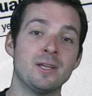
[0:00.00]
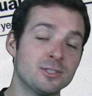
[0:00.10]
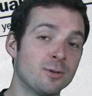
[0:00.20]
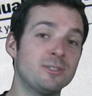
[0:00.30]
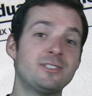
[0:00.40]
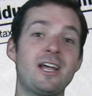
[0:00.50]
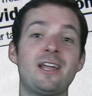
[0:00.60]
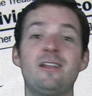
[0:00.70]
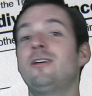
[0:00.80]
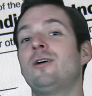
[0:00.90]
So
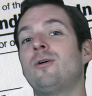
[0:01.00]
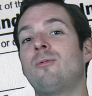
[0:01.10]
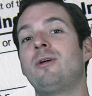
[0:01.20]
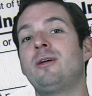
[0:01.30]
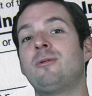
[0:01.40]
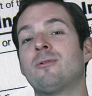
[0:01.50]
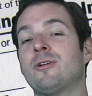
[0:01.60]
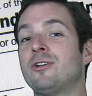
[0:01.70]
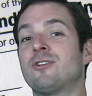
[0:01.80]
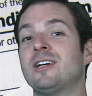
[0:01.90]
instead, we are
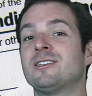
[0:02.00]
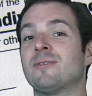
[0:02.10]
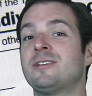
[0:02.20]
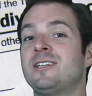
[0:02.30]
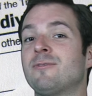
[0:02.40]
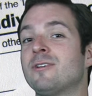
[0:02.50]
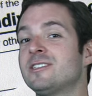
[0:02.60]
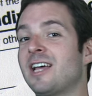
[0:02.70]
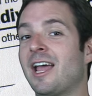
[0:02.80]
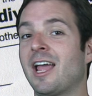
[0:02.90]
going to try something different
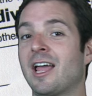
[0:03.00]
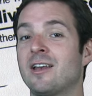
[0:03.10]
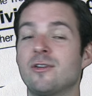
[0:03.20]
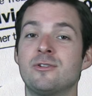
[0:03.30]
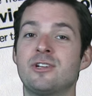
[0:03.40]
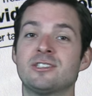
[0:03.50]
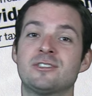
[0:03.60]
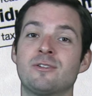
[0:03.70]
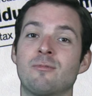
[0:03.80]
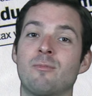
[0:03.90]
and
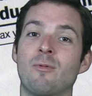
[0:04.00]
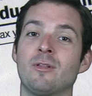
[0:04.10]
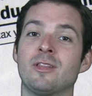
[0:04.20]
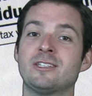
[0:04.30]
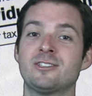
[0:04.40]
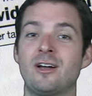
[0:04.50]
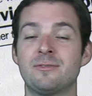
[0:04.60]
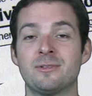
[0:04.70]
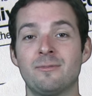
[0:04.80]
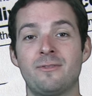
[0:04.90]
just list off
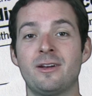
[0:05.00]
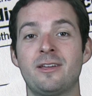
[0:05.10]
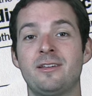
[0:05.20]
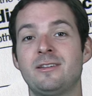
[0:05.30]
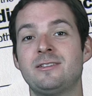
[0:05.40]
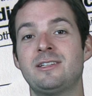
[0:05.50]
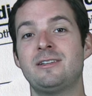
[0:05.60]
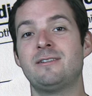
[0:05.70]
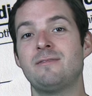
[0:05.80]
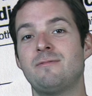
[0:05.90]
some funny
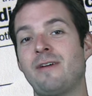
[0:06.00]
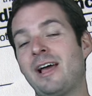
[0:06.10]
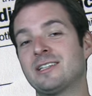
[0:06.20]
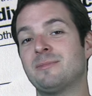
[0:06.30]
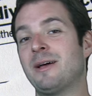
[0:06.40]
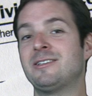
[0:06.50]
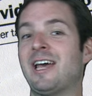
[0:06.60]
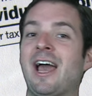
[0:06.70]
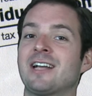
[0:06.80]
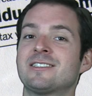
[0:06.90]
facts about
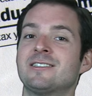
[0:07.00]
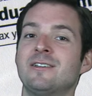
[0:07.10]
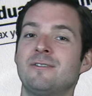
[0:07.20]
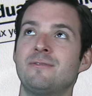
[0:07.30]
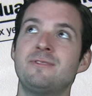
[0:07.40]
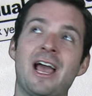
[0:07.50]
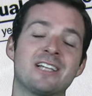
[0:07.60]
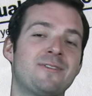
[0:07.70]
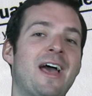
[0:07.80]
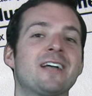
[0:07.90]
tax. Tax
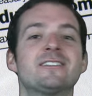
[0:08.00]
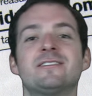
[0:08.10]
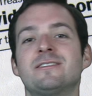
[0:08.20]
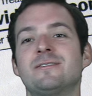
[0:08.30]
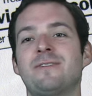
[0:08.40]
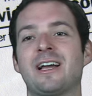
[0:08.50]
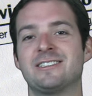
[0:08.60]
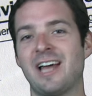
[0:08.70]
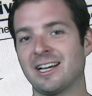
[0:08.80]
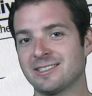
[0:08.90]
facts. Facts
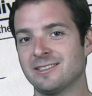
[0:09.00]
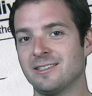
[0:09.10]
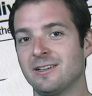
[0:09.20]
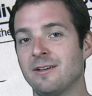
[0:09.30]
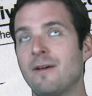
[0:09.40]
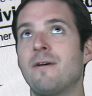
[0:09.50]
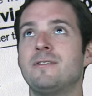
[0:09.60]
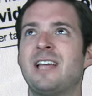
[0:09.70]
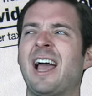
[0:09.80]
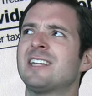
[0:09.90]
tax.
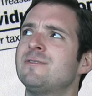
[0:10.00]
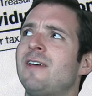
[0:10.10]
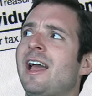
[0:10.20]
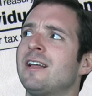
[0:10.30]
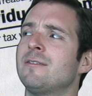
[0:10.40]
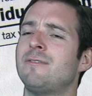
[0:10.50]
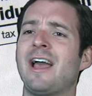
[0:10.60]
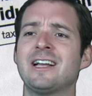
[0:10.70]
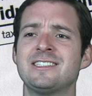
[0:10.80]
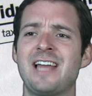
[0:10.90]
Tax fac
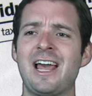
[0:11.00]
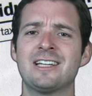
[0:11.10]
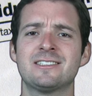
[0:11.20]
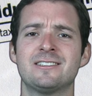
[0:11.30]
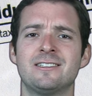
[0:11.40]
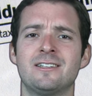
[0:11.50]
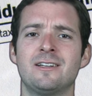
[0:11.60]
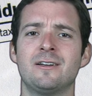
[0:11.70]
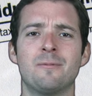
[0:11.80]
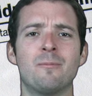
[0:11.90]
facts tax?
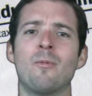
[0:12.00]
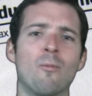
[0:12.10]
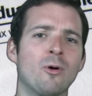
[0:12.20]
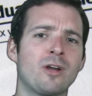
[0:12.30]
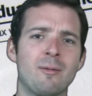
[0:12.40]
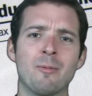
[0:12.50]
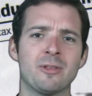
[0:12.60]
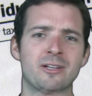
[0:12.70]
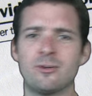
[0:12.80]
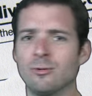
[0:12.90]
We'll come up with
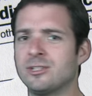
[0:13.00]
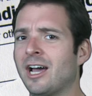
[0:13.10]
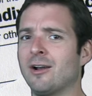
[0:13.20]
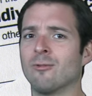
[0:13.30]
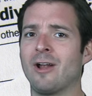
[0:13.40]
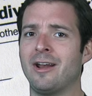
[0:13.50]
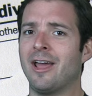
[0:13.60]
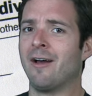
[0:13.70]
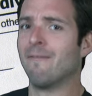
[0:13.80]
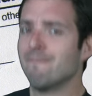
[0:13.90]
a cool title right now.